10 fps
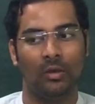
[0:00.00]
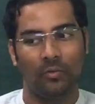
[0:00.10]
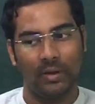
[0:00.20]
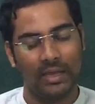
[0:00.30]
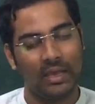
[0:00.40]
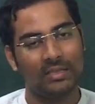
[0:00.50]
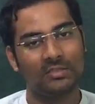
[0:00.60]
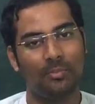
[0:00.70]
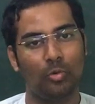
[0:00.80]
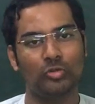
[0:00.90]
When I
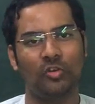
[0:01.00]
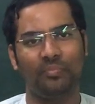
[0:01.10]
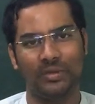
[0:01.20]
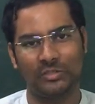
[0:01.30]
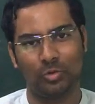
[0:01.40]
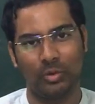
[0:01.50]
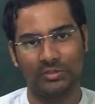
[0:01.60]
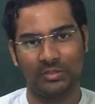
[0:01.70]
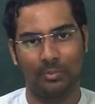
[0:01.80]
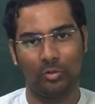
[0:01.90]
ask most of my
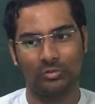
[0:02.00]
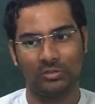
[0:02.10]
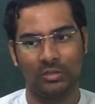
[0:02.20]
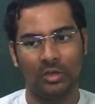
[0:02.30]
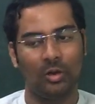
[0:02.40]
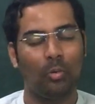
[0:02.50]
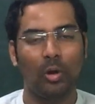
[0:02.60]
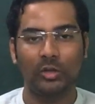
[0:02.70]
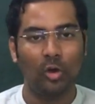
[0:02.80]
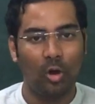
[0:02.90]
students about
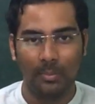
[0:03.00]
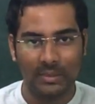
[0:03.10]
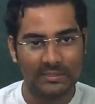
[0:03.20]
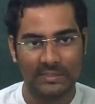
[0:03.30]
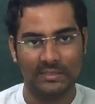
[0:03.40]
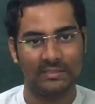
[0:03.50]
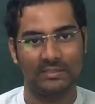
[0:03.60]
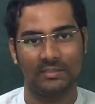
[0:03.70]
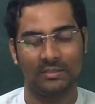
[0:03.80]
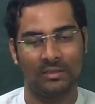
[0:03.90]
what commerce is,